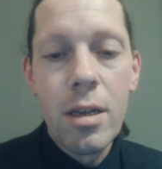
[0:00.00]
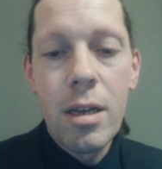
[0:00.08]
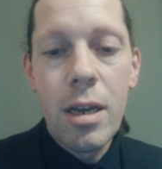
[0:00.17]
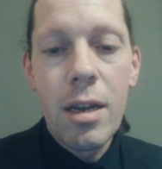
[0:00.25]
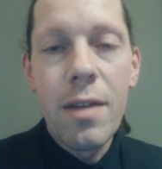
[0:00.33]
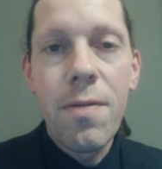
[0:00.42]

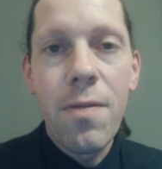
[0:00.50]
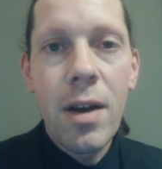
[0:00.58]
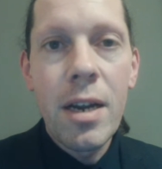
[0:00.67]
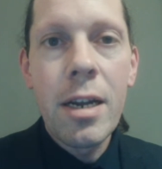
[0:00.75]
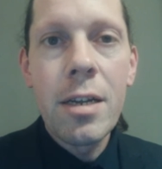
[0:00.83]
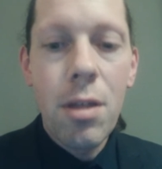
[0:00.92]
in a
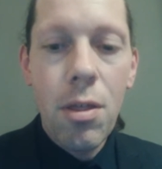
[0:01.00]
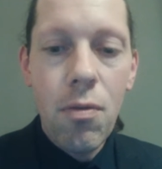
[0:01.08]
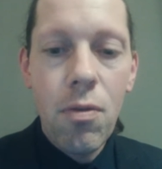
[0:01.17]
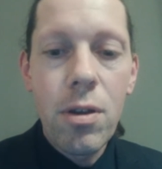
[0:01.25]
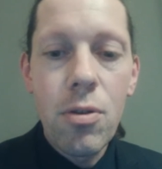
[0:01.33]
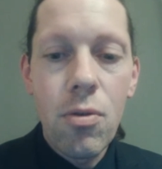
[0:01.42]
Finite
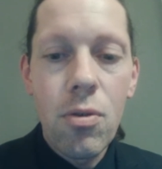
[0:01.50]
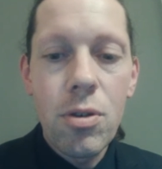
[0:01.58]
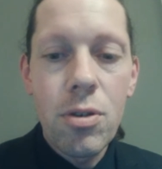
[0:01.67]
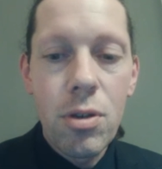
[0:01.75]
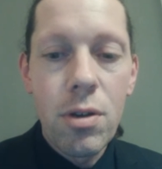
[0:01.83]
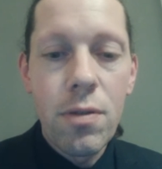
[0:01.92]

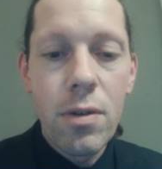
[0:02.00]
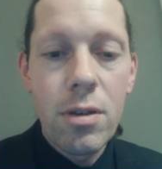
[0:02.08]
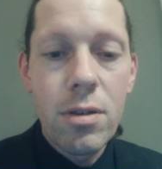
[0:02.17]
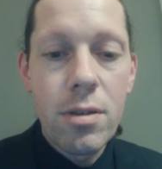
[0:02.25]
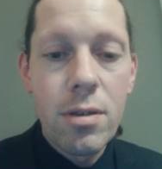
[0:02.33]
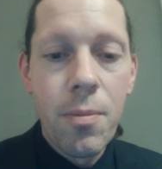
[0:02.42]
3-Torus
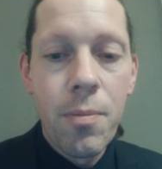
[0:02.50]
Universe,